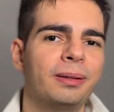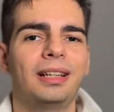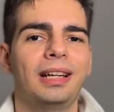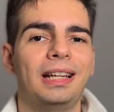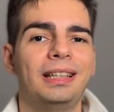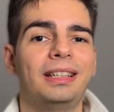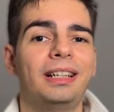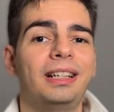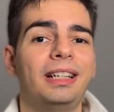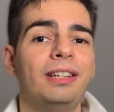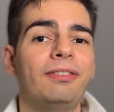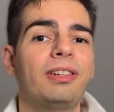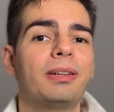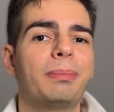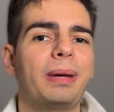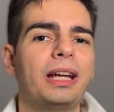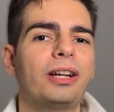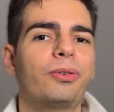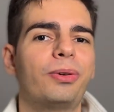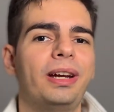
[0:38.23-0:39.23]
And they're even
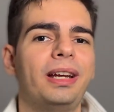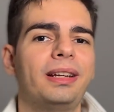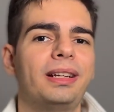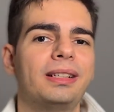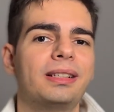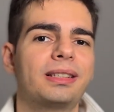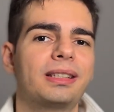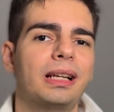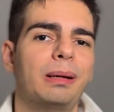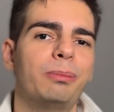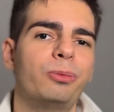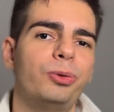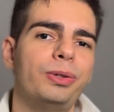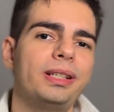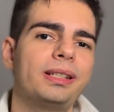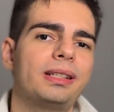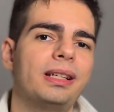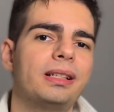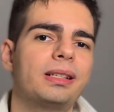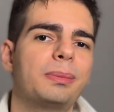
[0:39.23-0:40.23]
migrating some
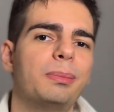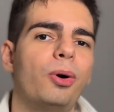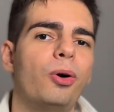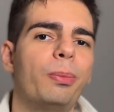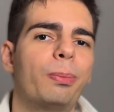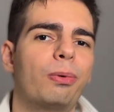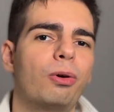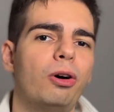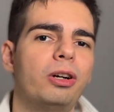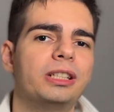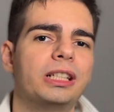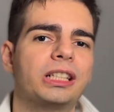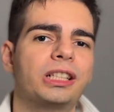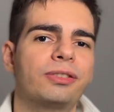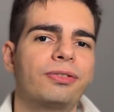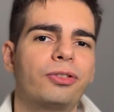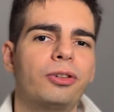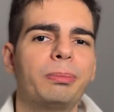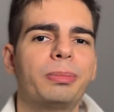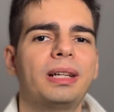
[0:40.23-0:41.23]
recent small projects
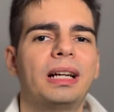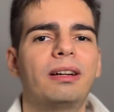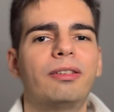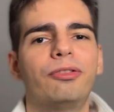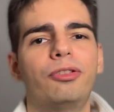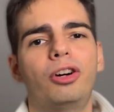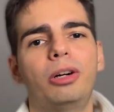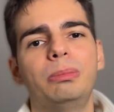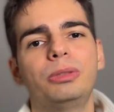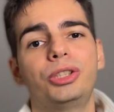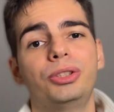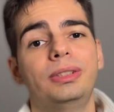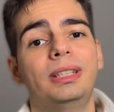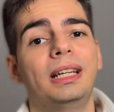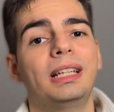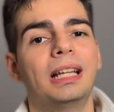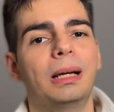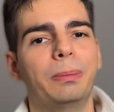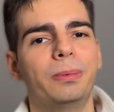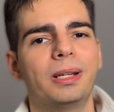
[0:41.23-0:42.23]
from Terraform to
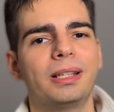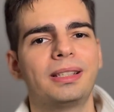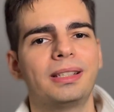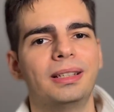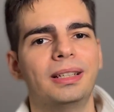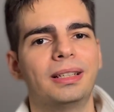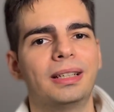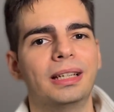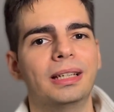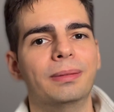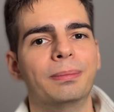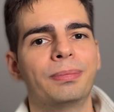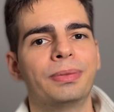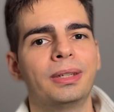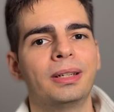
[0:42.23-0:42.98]
the AWS CDK.